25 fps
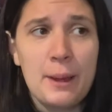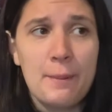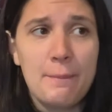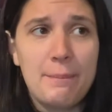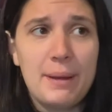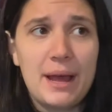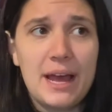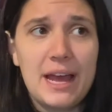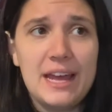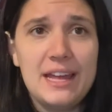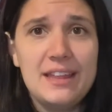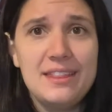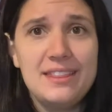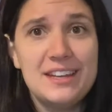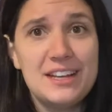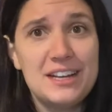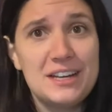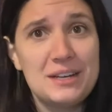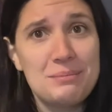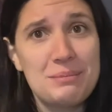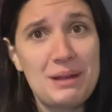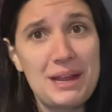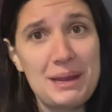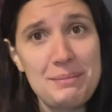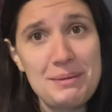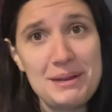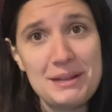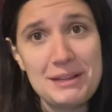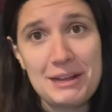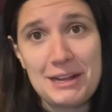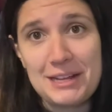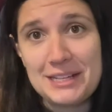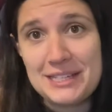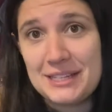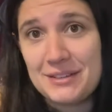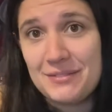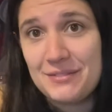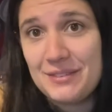but there might be
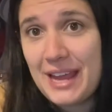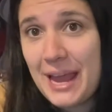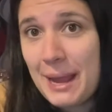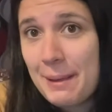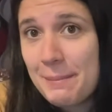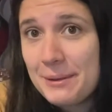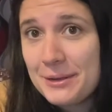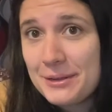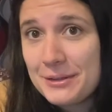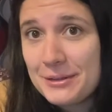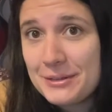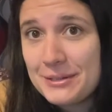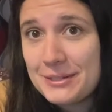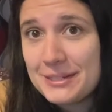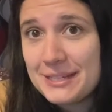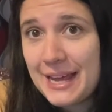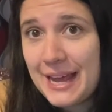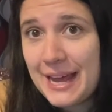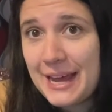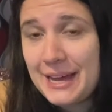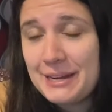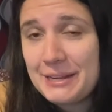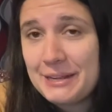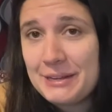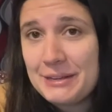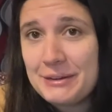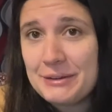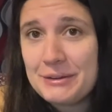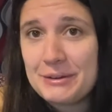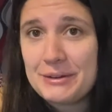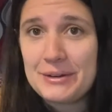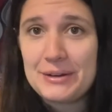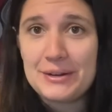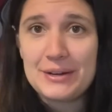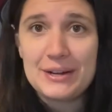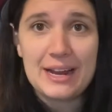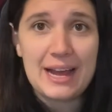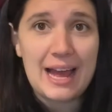lots of chemicals added
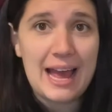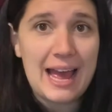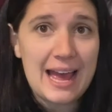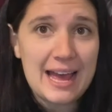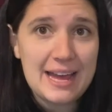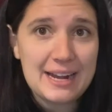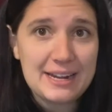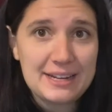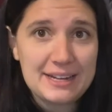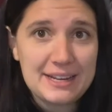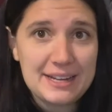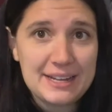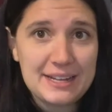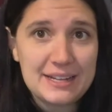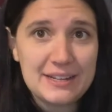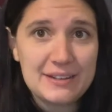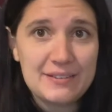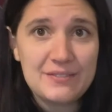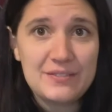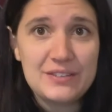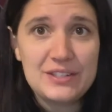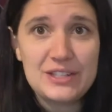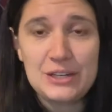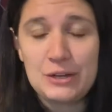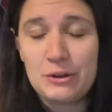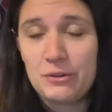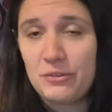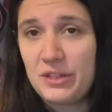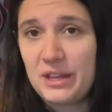or additives,